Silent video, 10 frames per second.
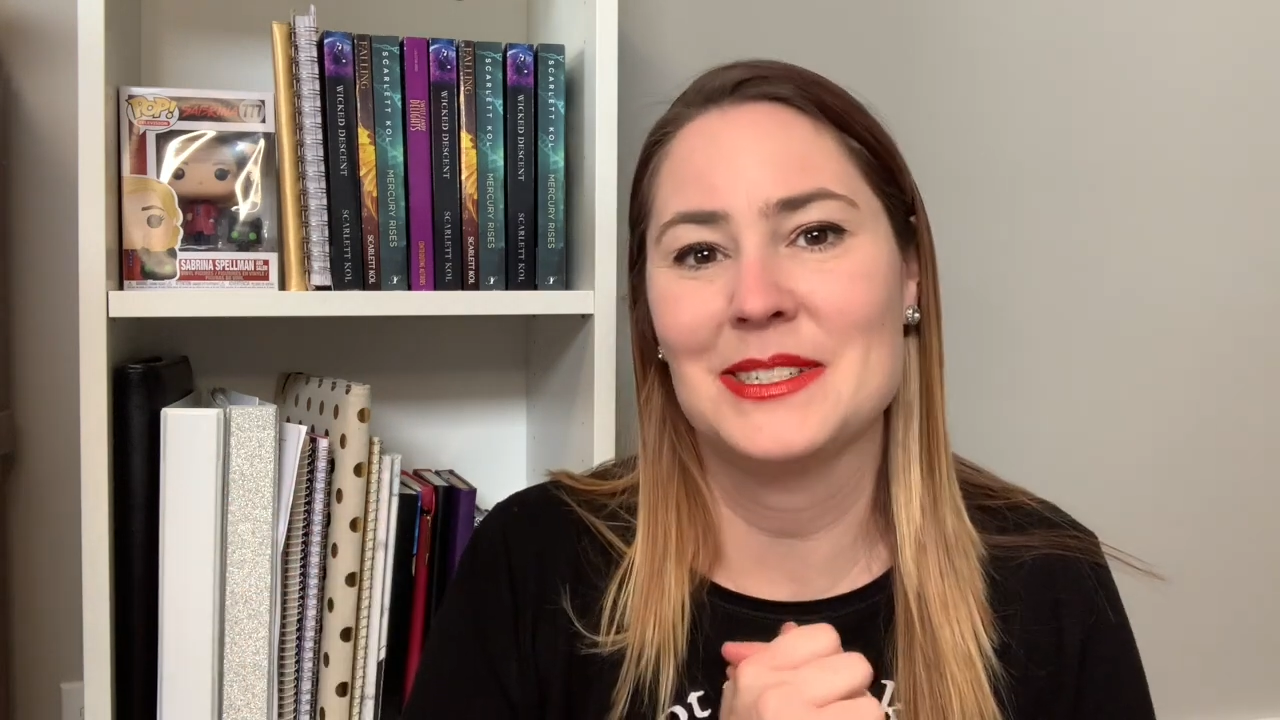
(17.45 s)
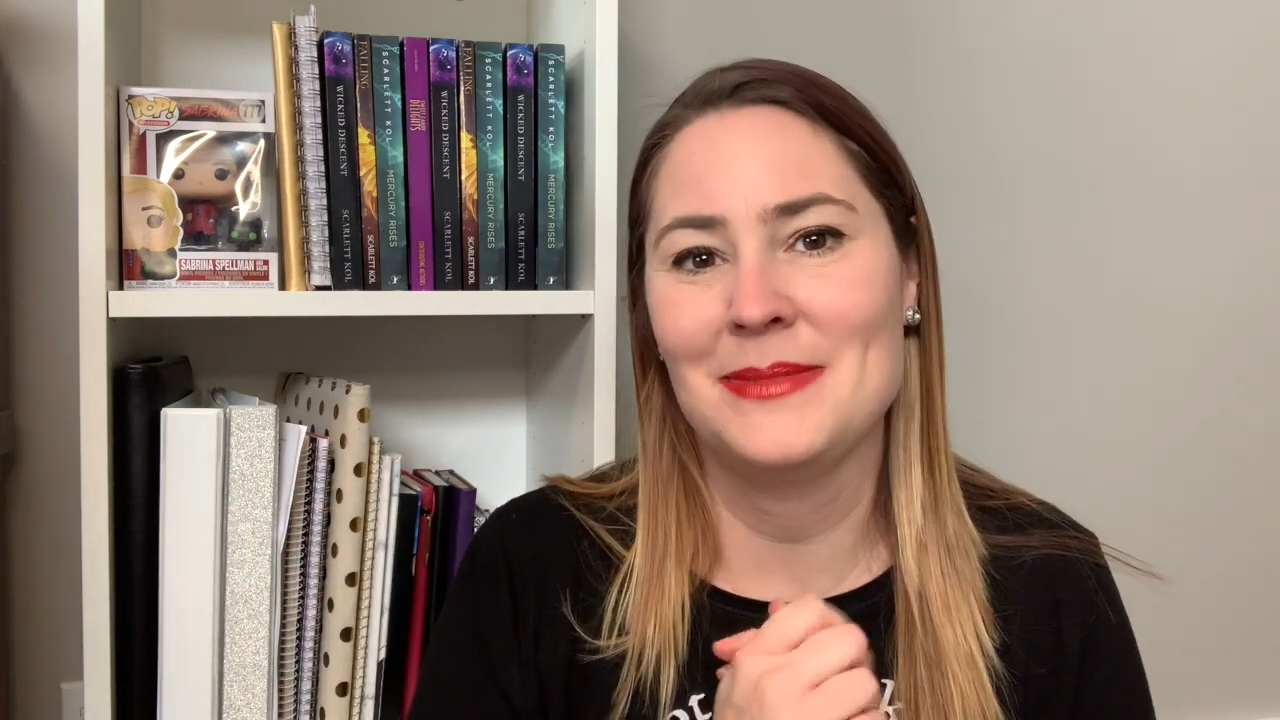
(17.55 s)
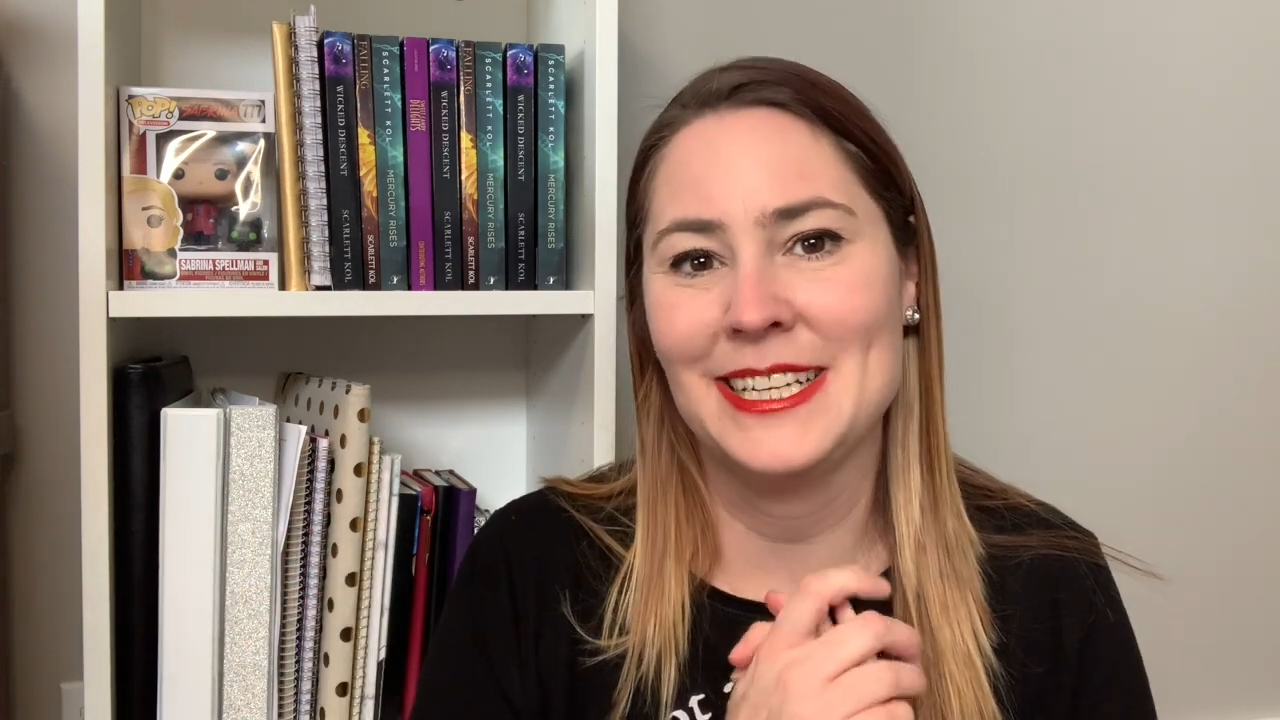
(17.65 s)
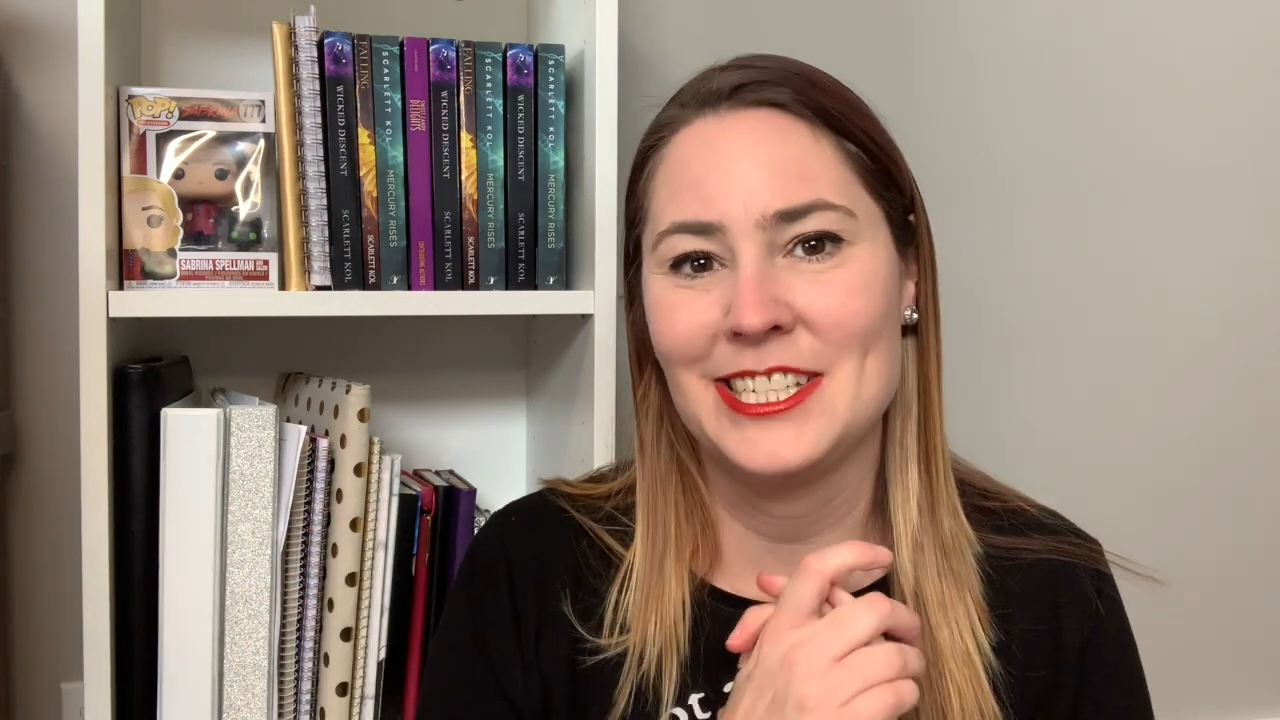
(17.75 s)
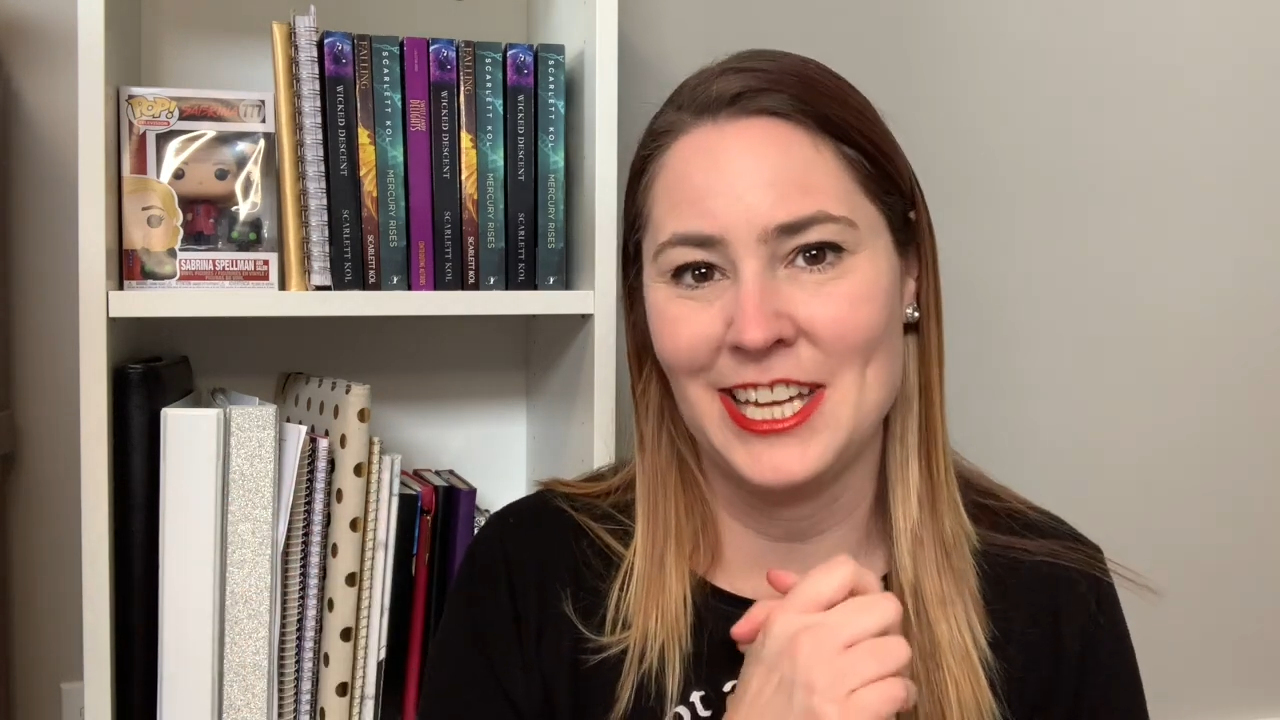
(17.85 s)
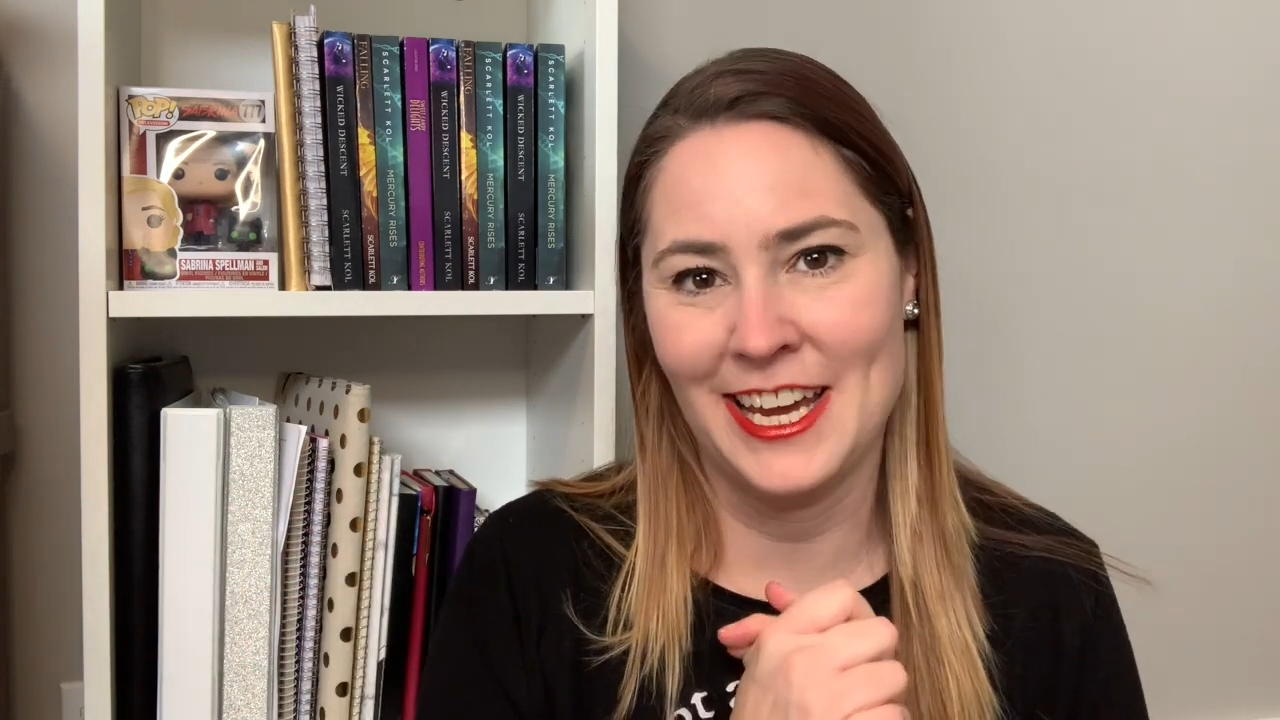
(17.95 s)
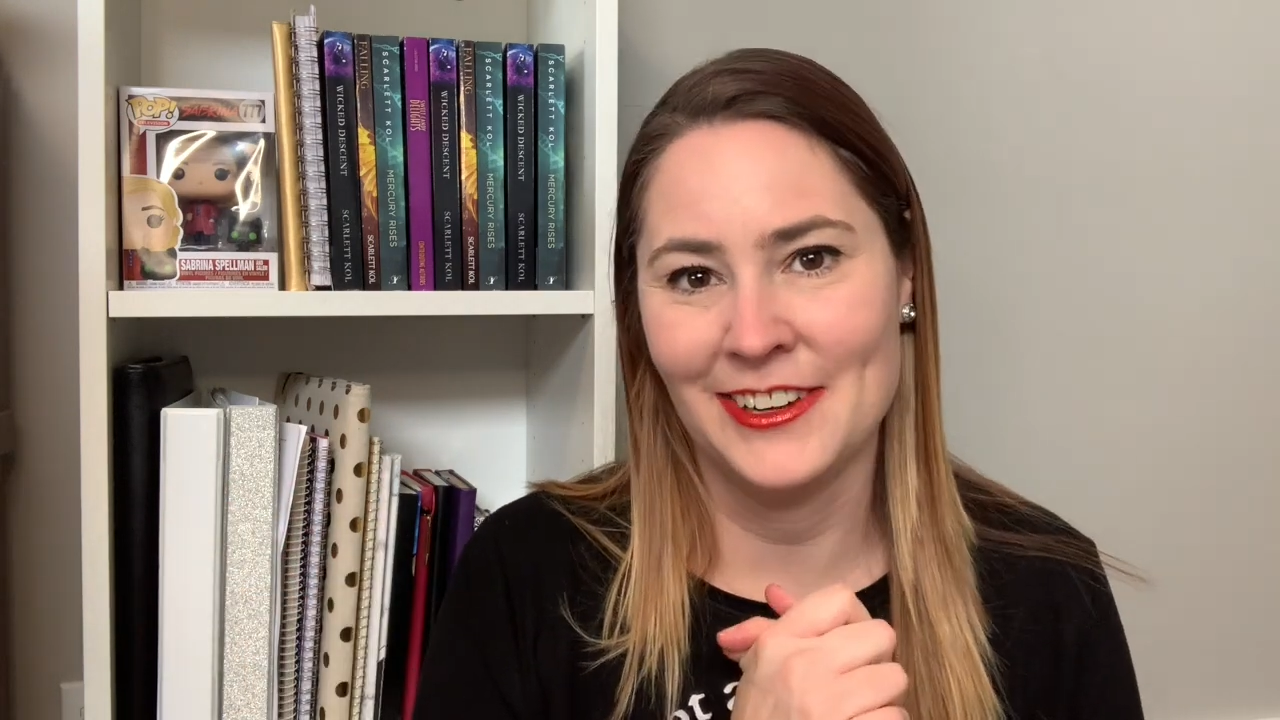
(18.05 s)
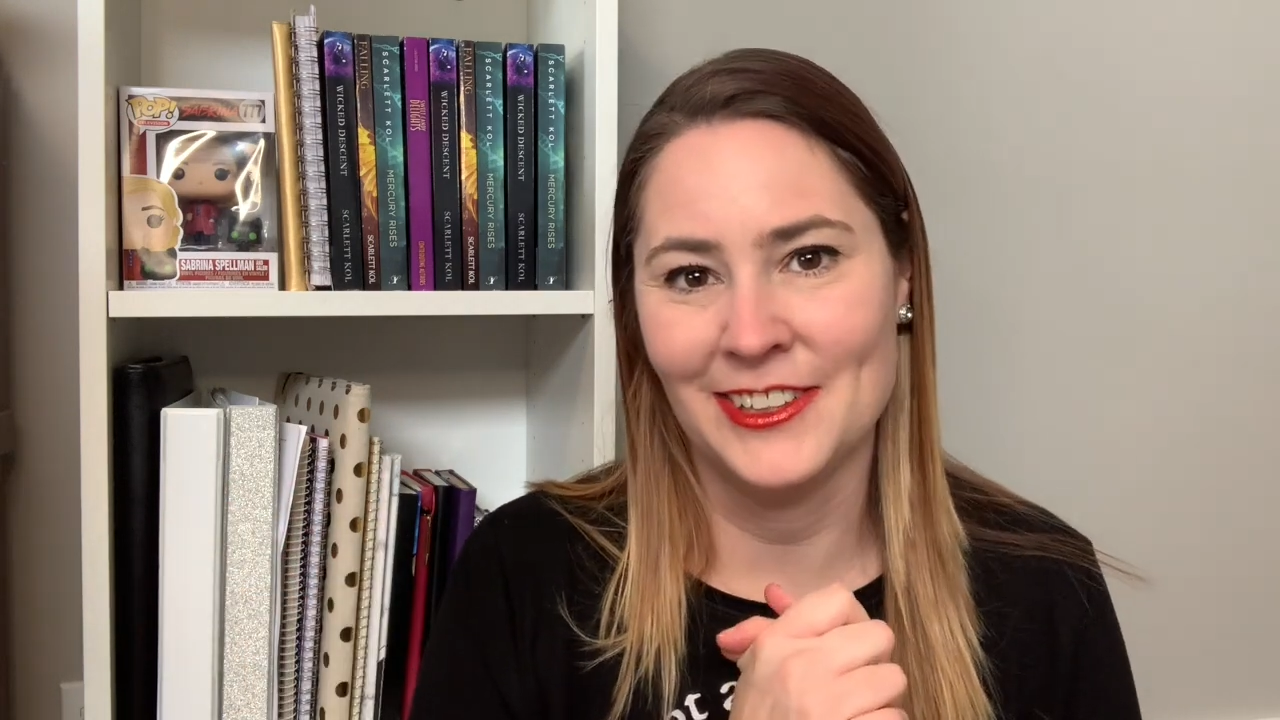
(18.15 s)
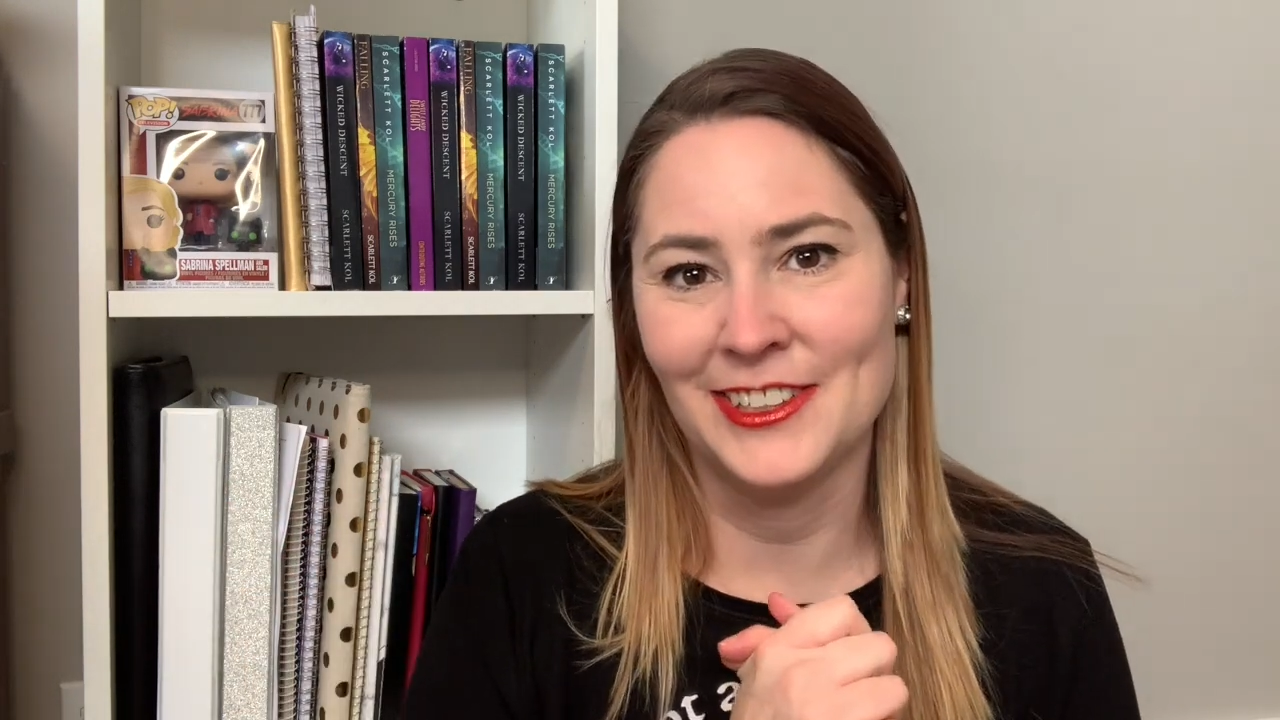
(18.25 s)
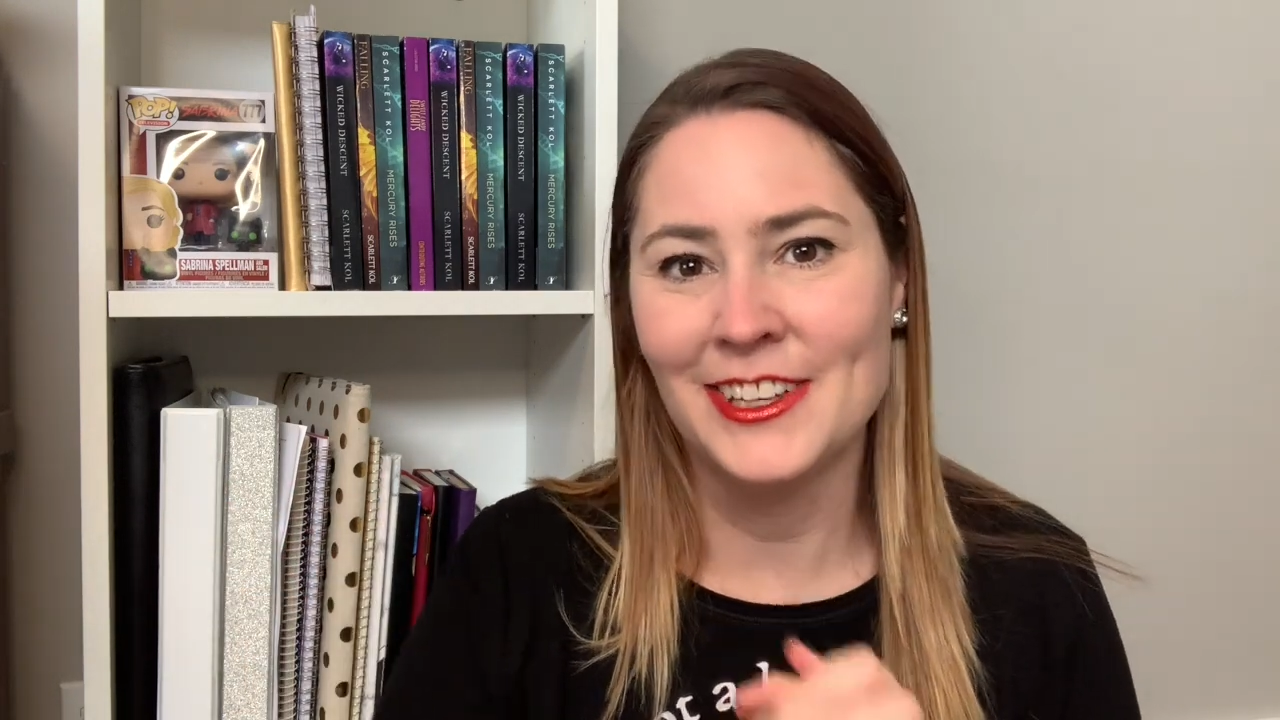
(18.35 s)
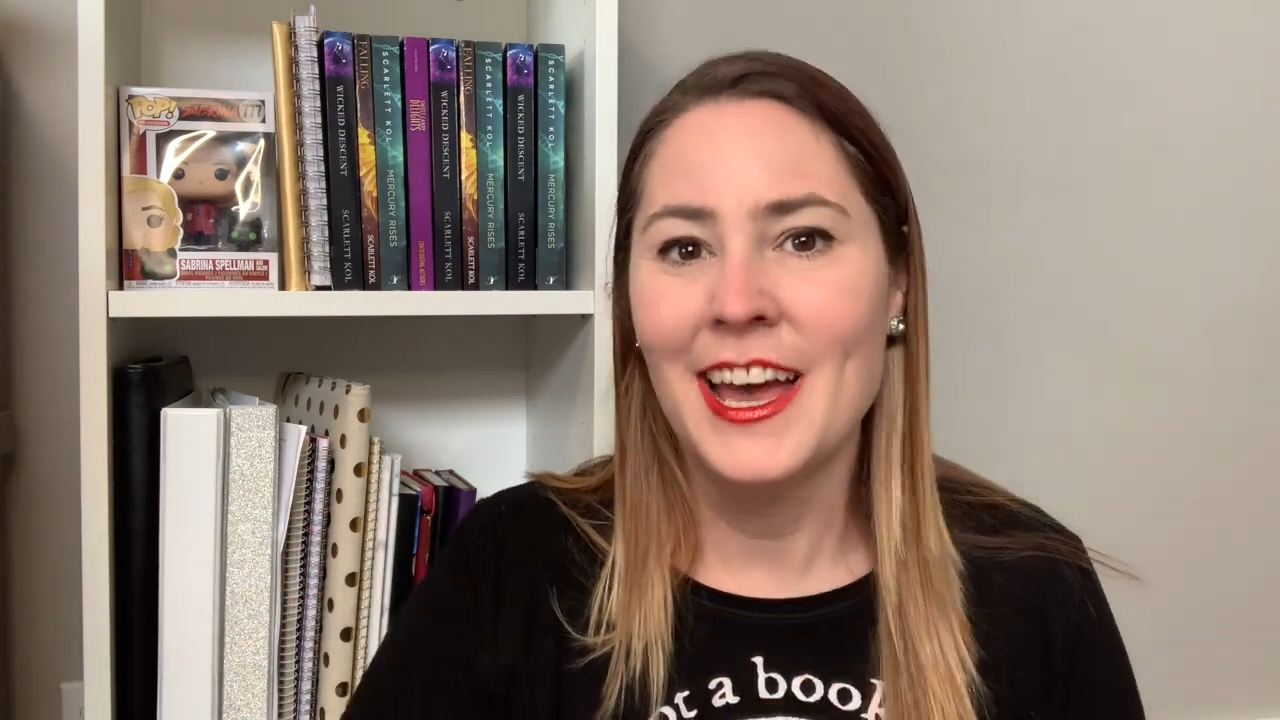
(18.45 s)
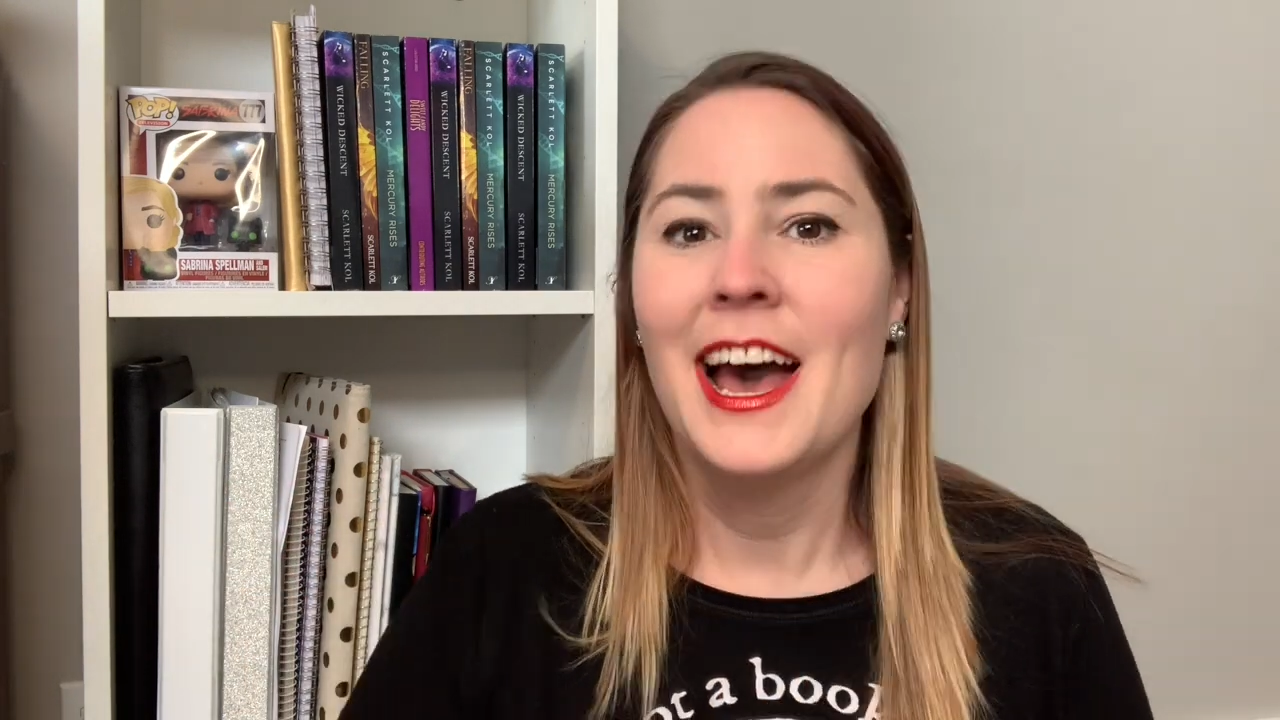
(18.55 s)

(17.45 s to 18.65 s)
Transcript: to my channel.